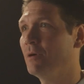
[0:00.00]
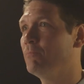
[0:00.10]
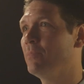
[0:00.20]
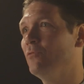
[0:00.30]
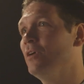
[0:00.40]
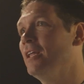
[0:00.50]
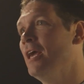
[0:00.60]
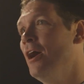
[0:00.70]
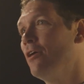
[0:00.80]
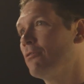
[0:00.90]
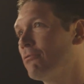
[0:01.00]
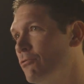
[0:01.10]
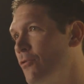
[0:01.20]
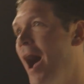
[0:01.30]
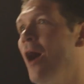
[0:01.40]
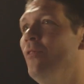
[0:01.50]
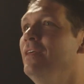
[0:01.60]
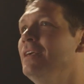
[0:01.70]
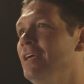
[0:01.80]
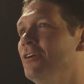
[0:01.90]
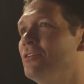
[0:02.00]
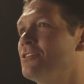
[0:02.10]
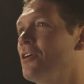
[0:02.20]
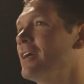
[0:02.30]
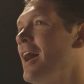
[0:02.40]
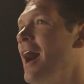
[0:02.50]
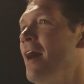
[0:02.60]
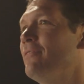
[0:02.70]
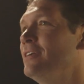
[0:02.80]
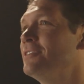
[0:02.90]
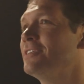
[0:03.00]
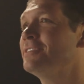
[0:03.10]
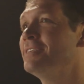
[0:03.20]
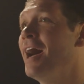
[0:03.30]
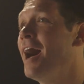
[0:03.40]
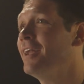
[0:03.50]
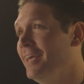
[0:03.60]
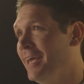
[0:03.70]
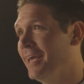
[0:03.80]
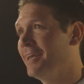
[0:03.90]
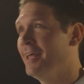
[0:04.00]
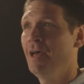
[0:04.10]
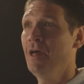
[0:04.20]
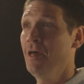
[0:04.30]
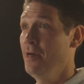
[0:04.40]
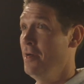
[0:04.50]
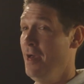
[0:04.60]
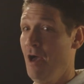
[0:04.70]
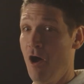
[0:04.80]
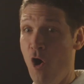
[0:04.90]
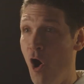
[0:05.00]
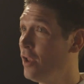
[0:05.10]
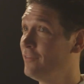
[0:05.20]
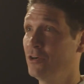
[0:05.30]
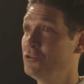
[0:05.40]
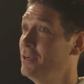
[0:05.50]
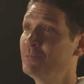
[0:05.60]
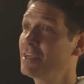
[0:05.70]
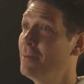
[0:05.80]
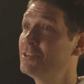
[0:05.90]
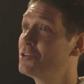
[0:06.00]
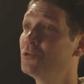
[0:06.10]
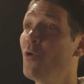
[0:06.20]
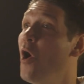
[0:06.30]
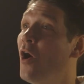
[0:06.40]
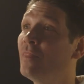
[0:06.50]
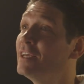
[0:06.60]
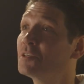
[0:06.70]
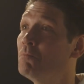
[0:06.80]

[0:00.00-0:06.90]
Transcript: but really throughout the years. Our confidence is not in all of our dreams coming true on this